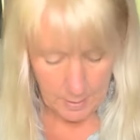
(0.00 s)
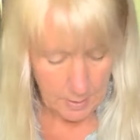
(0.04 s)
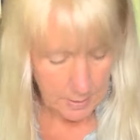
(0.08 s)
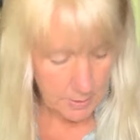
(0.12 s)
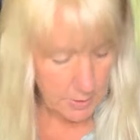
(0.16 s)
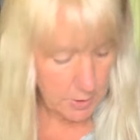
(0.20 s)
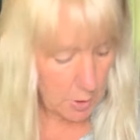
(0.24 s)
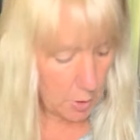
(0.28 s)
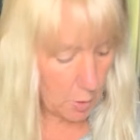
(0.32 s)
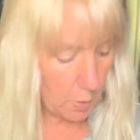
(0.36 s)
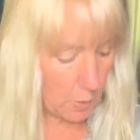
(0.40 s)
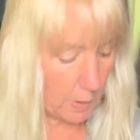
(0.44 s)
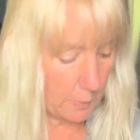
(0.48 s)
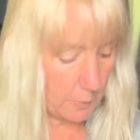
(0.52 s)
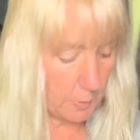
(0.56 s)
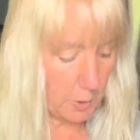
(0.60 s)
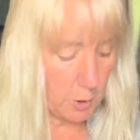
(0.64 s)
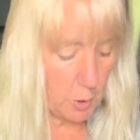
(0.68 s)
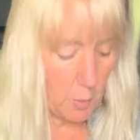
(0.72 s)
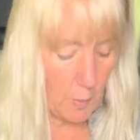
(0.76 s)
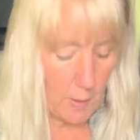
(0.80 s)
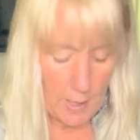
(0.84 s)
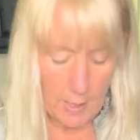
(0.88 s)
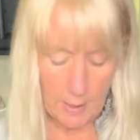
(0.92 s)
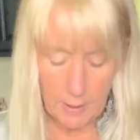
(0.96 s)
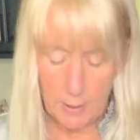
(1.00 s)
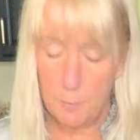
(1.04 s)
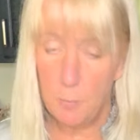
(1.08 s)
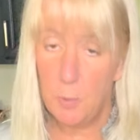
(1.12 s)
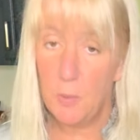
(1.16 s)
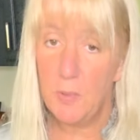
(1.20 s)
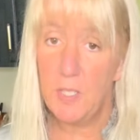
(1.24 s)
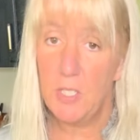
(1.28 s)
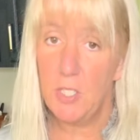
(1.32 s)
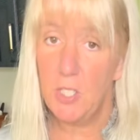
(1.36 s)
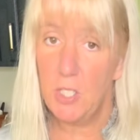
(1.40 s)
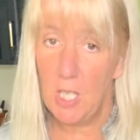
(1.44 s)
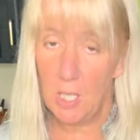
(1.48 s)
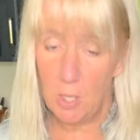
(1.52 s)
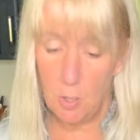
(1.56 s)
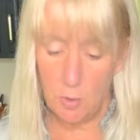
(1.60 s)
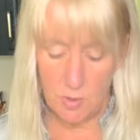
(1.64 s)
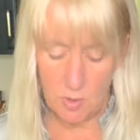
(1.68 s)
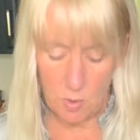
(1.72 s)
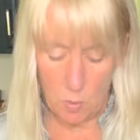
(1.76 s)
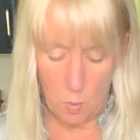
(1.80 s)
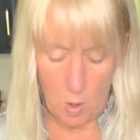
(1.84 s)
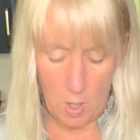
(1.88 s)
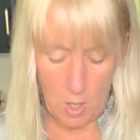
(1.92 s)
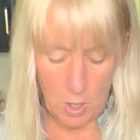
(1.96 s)
So I'm gonna go ahead and put this yellow
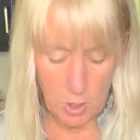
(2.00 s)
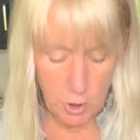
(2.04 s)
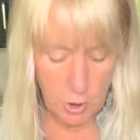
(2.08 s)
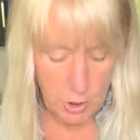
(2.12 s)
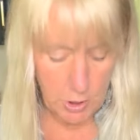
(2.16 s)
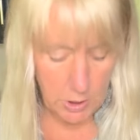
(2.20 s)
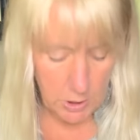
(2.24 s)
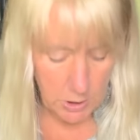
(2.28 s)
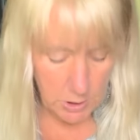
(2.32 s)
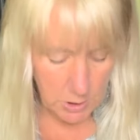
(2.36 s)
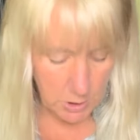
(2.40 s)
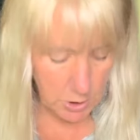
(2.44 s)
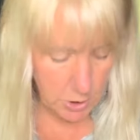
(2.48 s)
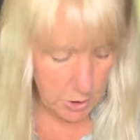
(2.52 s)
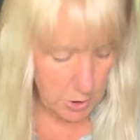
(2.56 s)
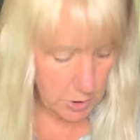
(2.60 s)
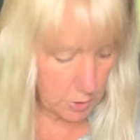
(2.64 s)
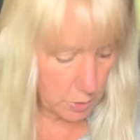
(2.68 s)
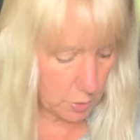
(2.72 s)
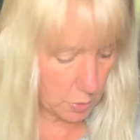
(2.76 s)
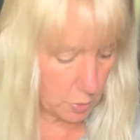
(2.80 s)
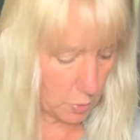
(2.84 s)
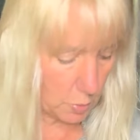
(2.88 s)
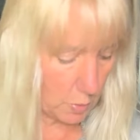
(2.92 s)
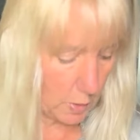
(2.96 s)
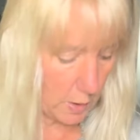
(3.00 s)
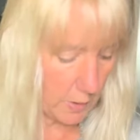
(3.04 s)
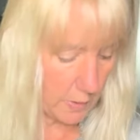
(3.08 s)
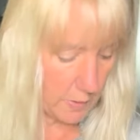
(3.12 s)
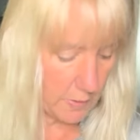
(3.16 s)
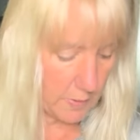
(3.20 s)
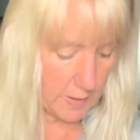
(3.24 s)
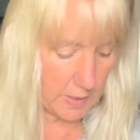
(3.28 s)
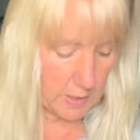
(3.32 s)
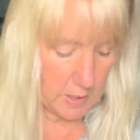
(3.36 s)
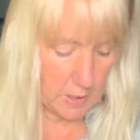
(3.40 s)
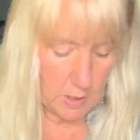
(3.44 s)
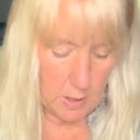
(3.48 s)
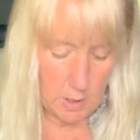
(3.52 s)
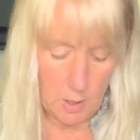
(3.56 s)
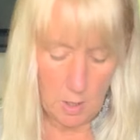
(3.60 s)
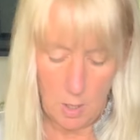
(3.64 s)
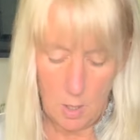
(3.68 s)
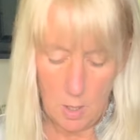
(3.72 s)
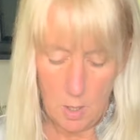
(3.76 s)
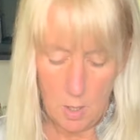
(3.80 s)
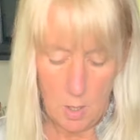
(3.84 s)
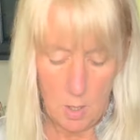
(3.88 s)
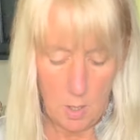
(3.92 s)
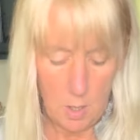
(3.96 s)
squash into the
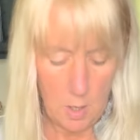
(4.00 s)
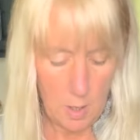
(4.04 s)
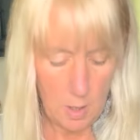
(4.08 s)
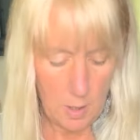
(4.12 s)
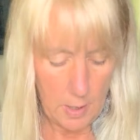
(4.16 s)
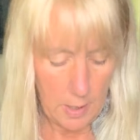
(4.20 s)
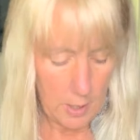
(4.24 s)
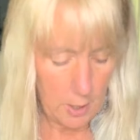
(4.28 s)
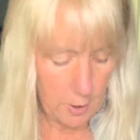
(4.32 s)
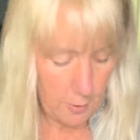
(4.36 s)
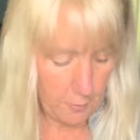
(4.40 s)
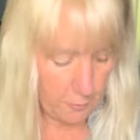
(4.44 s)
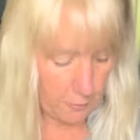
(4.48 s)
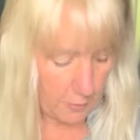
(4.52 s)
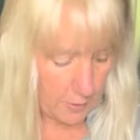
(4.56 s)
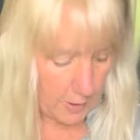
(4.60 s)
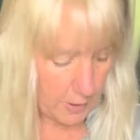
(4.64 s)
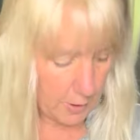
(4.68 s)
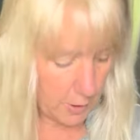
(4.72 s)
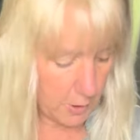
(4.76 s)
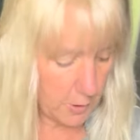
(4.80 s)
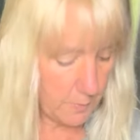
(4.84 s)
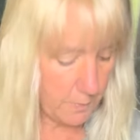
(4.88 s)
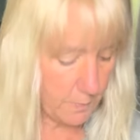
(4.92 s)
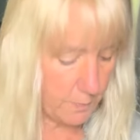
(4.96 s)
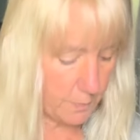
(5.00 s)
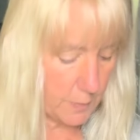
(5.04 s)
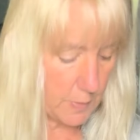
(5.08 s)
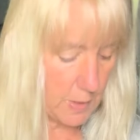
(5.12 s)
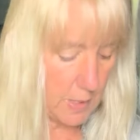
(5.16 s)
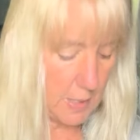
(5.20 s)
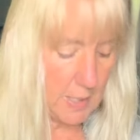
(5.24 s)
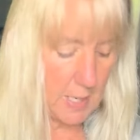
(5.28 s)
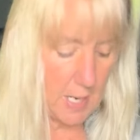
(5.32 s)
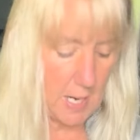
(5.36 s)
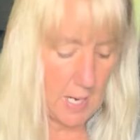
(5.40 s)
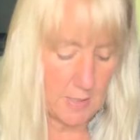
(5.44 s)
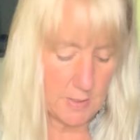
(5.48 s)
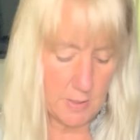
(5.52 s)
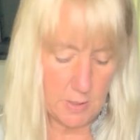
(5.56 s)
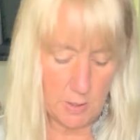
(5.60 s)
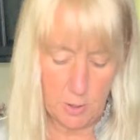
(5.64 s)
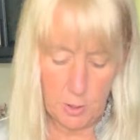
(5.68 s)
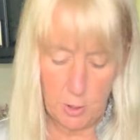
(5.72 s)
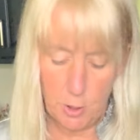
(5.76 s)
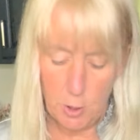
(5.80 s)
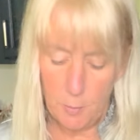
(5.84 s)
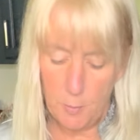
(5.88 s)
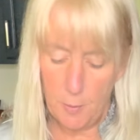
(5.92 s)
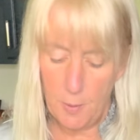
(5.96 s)
air fryer. It has a
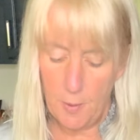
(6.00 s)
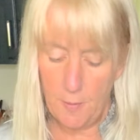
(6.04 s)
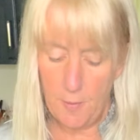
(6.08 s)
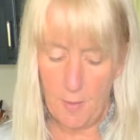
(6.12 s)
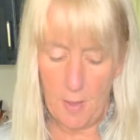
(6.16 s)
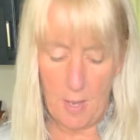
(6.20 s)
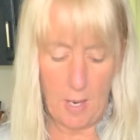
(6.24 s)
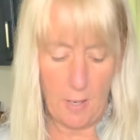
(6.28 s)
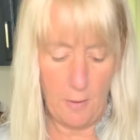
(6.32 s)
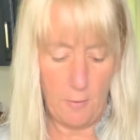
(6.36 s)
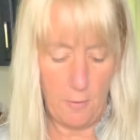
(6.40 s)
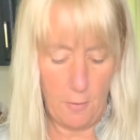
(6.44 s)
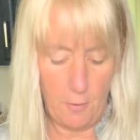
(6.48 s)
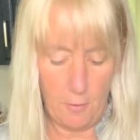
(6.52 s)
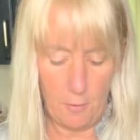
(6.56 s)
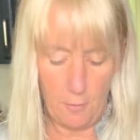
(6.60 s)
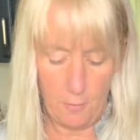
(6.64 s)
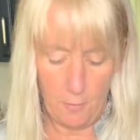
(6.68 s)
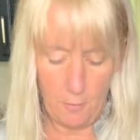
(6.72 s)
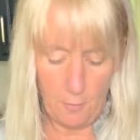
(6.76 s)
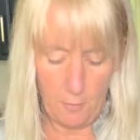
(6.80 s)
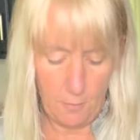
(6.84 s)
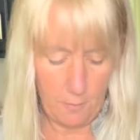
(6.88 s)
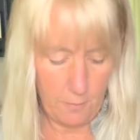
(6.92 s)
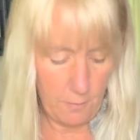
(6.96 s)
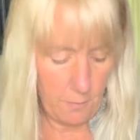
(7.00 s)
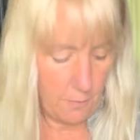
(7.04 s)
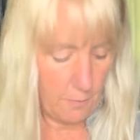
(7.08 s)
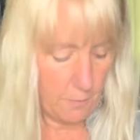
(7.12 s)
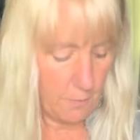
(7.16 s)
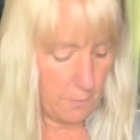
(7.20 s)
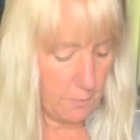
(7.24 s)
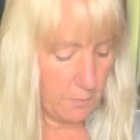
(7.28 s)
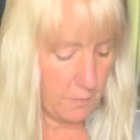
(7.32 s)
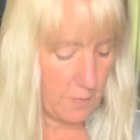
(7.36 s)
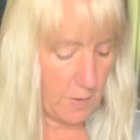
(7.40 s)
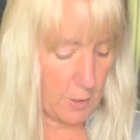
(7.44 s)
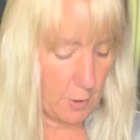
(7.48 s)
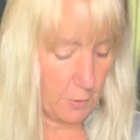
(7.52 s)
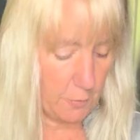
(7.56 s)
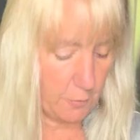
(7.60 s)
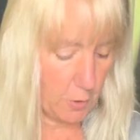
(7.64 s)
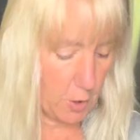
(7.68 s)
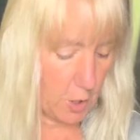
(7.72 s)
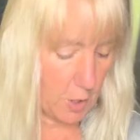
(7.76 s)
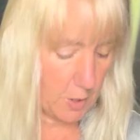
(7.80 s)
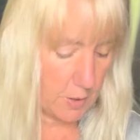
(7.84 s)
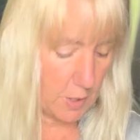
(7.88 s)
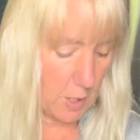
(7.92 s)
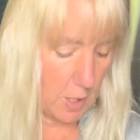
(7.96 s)
little bit of that fennel
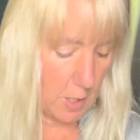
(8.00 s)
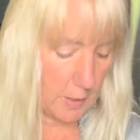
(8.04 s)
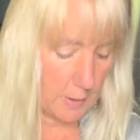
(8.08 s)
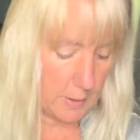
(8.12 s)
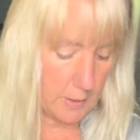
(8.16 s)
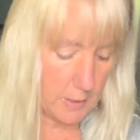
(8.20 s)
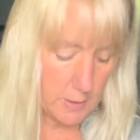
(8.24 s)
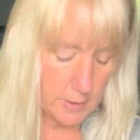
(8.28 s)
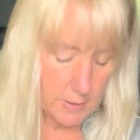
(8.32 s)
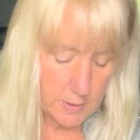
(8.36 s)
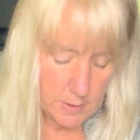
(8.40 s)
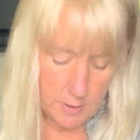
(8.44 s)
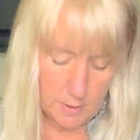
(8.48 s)
prawn on it,